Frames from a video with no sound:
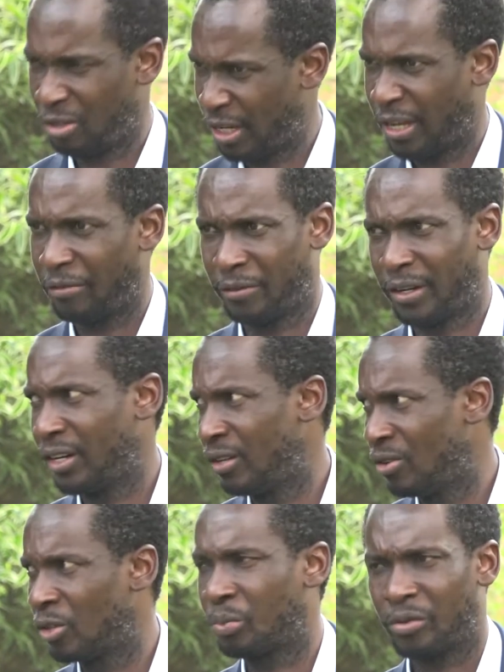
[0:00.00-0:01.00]
a very
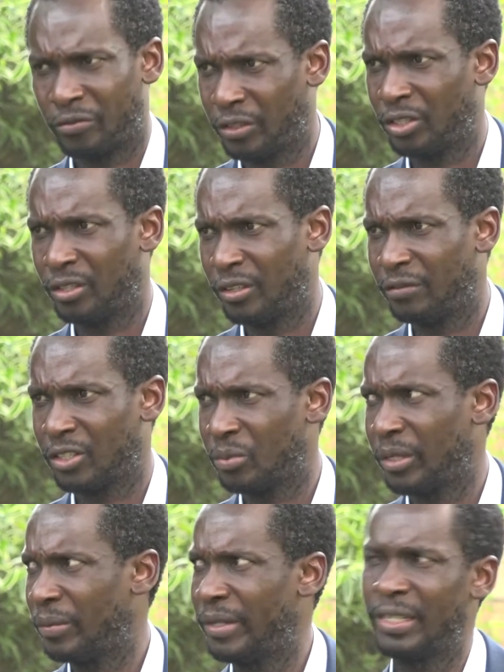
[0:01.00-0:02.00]
not professional
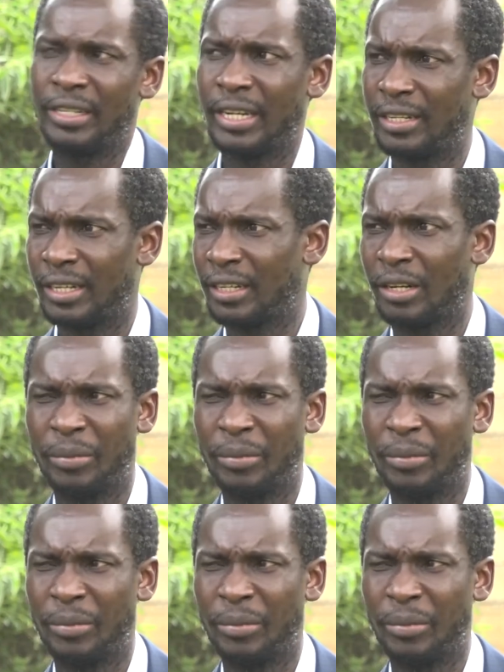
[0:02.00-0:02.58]
investment manager, yeah,